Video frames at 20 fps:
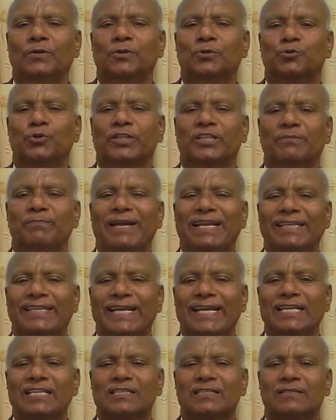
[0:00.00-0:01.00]
So it
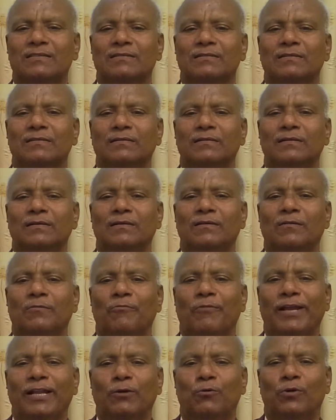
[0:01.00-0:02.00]
maintains
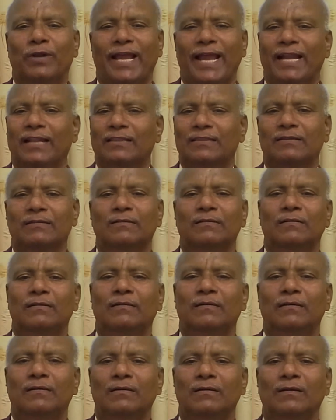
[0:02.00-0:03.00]
very good health,
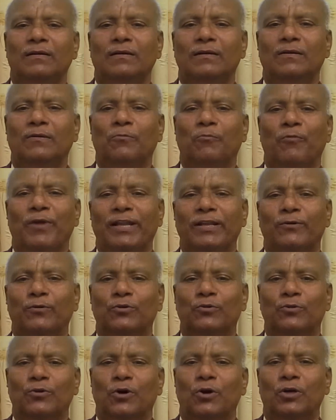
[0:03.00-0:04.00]
very
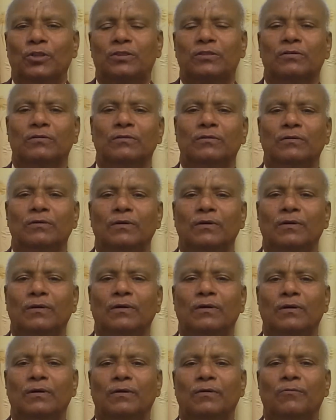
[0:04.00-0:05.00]
good growth,
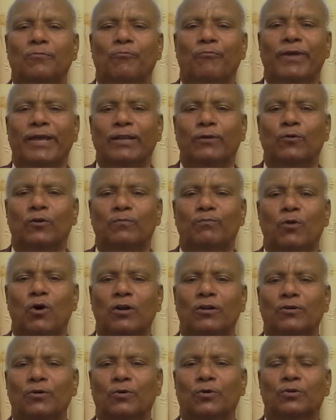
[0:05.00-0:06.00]
very good
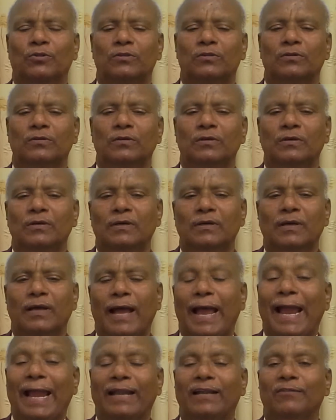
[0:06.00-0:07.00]
bone growth
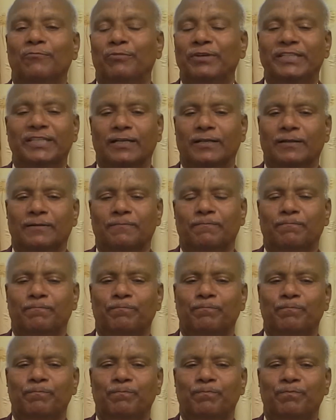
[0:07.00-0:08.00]
and vision.
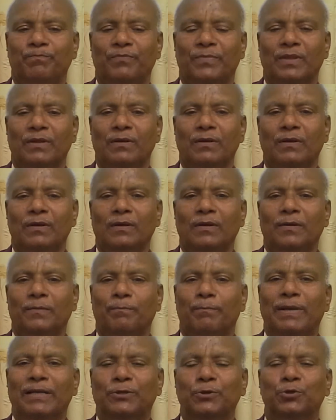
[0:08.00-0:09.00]

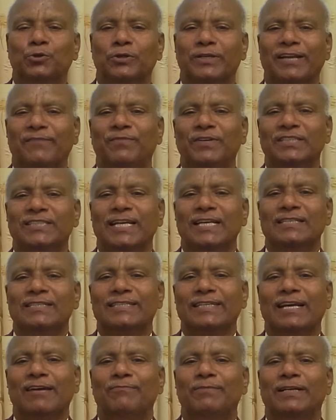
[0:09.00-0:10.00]
But due to
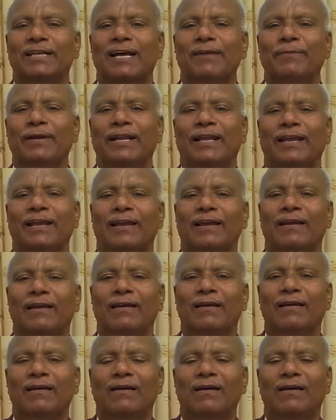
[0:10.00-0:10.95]
deficiency of vitamin A,